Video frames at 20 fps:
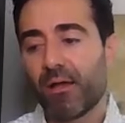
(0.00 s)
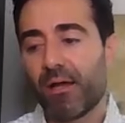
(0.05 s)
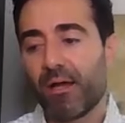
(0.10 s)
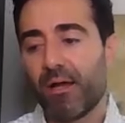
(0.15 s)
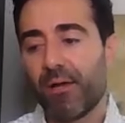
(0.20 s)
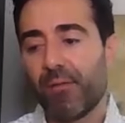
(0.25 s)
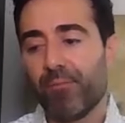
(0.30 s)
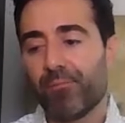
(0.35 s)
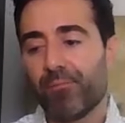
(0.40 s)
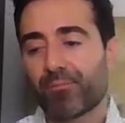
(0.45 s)

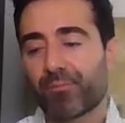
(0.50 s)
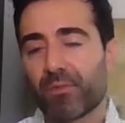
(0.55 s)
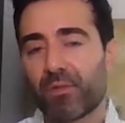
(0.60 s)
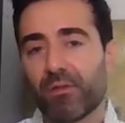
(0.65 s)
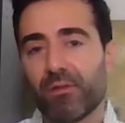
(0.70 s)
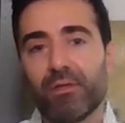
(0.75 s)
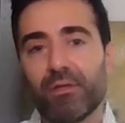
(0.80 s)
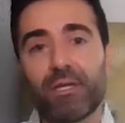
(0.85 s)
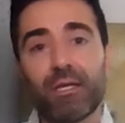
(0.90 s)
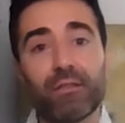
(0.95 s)
Um,
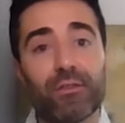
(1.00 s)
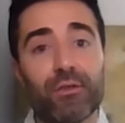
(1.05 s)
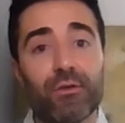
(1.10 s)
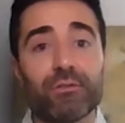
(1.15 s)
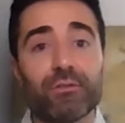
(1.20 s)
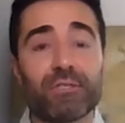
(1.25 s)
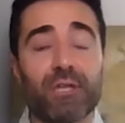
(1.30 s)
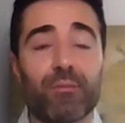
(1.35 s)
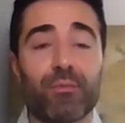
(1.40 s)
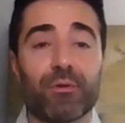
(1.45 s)
look at
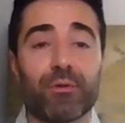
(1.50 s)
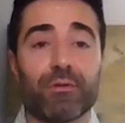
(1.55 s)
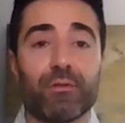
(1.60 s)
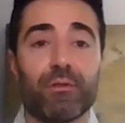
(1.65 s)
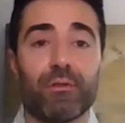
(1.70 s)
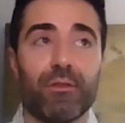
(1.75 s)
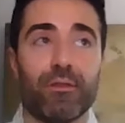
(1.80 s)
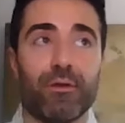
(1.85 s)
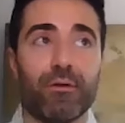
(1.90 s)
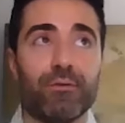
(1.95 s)
those oppor-
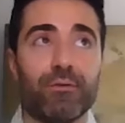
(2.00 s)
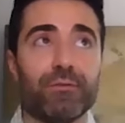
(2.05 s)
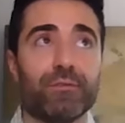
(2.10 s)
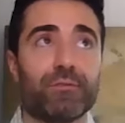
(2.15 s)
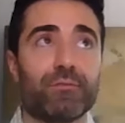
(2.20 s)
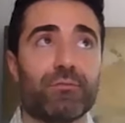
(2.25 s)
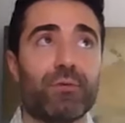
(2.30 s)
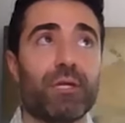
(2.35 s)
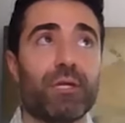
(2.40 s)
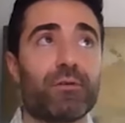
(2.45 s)

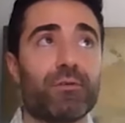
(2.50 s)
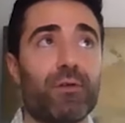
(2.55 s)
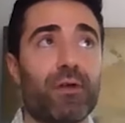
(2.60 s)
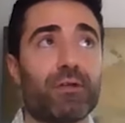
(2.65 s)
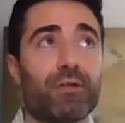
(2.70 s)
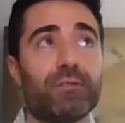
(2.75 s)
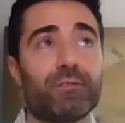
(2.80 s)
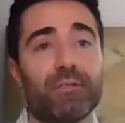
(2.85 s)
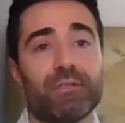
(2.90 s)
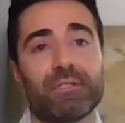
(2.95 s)
those
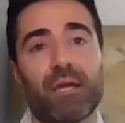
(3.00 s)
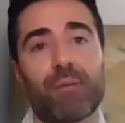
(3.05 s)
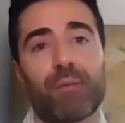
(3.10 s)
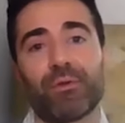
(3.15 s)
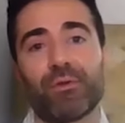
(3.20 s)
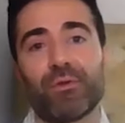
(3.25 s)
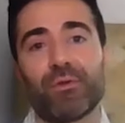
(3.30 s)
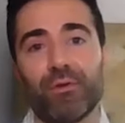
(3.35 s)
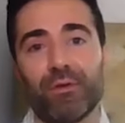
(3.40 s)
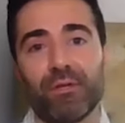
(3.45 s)
reintroductions as
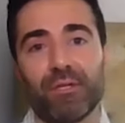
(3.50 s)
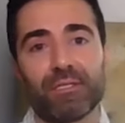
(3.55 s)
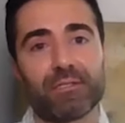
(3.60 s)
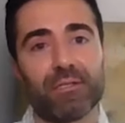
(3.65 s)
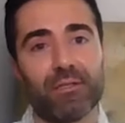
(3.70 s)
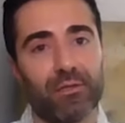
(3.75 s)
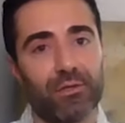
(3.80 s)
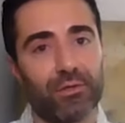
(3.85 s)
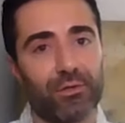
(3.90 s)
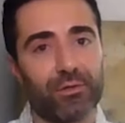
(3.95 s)
opportunities
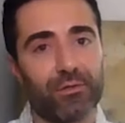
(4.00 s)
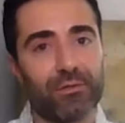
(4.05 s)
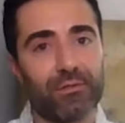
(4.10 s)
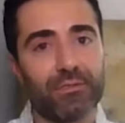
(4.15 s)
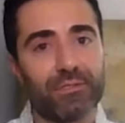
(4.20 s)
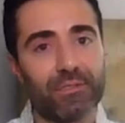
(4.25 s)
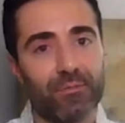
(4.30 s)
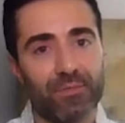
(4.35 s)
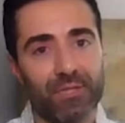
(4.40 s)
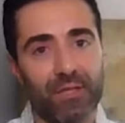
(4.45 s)
to learn.
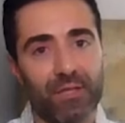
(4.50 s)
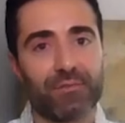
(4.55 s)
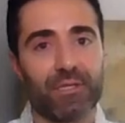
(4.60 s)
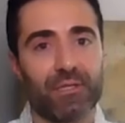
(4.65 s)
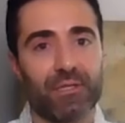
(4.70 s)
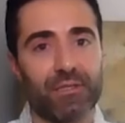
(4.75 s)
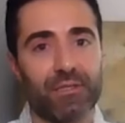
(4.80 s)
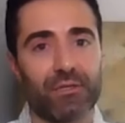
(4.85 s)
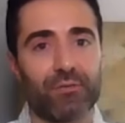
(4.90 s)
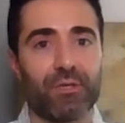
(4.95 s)
Sometimes
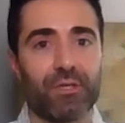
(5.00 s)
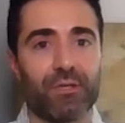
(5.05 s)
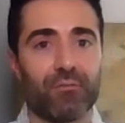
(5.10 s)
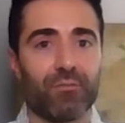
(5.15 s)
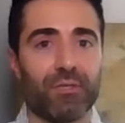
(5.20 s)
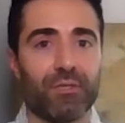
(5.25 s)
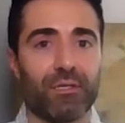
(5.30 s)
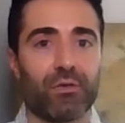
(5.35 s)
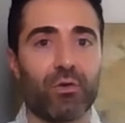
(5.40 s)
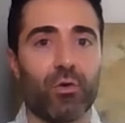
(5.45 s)
I think we
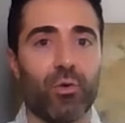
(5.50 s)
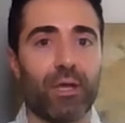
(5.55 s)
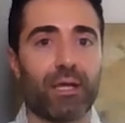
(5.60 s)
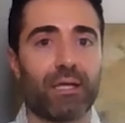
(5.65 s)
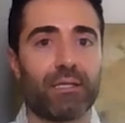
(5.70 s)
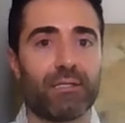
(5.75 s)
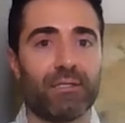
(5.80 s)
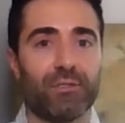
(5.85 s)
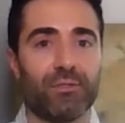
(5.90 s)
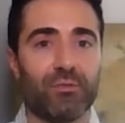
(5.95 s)
can be quick
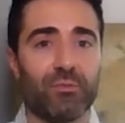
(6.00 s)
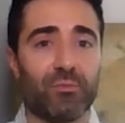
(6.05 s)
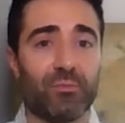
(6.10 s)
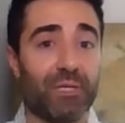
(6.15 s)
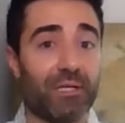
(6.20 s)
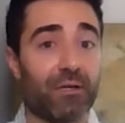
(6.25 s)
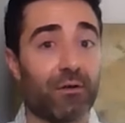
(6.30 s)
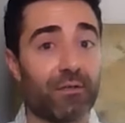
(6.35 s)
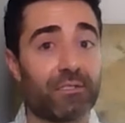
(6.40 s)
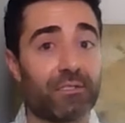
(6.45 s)
to
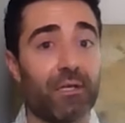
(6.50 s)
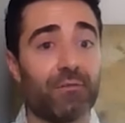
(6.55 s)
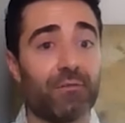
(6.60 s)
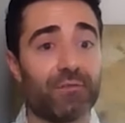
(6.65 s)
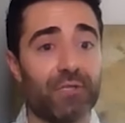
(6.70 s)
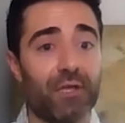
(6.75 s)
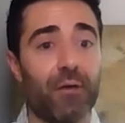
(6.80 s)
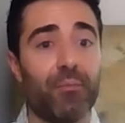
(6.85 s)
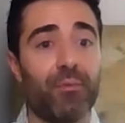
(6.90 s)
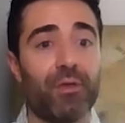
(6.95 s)
beat
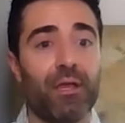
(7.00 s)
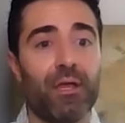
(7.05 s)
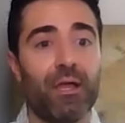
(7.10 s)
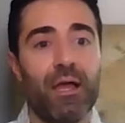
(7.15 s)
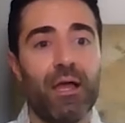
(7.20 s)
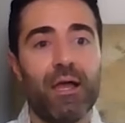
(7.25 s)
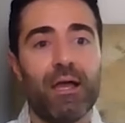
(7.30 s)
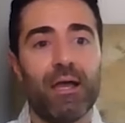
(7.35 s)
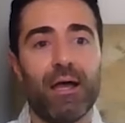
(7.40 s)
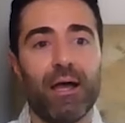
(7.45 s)
ourselves up,
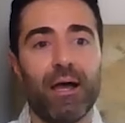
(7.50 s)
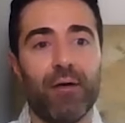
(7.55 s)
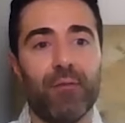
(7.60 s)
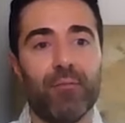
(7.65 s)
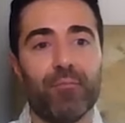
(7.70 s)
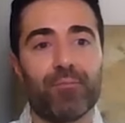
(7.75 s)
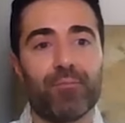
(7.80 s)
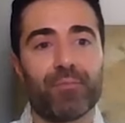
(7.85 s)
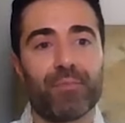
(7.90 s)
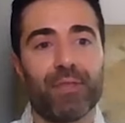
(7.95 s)

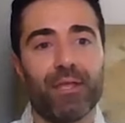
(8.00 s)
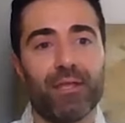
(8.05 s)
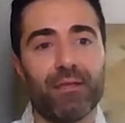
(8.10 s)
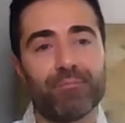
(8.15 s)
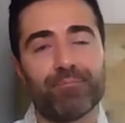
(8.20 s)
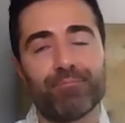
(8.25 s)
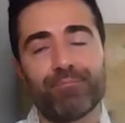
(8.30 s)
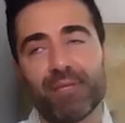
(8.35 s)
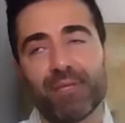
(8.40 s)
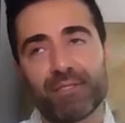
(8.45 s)
um,
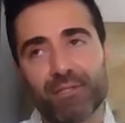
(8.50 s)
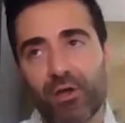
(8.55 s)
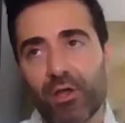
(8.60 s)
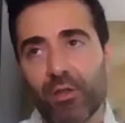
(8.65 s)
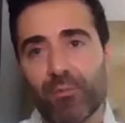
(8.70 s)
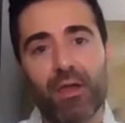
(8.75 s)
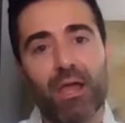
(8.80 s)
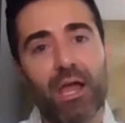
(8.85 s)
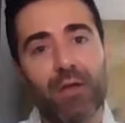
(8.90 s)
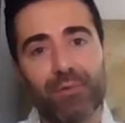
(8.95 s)
and it's
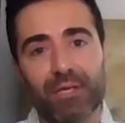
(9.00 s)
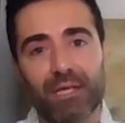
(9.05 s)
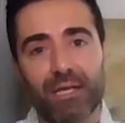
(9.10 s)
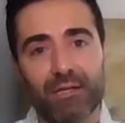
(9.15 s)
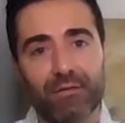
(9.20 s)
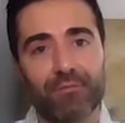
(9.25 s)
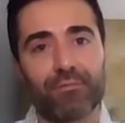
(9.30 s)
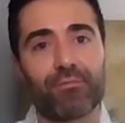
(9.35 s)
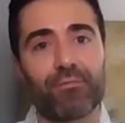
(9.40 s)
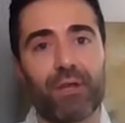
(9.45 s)
all about how we
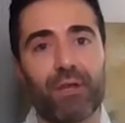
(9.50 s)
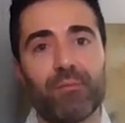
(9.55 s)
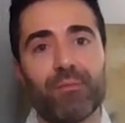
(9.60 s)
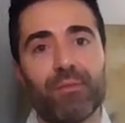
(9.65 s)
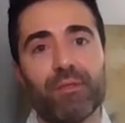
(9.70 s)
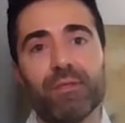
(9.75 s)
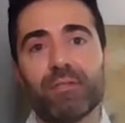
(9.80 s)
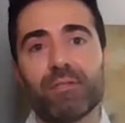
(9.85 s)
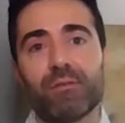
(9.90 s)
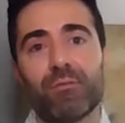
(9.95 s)
kind of frame
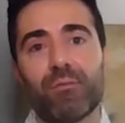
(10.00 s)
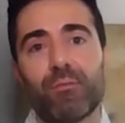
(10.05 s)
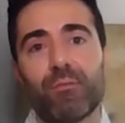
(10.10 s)
this.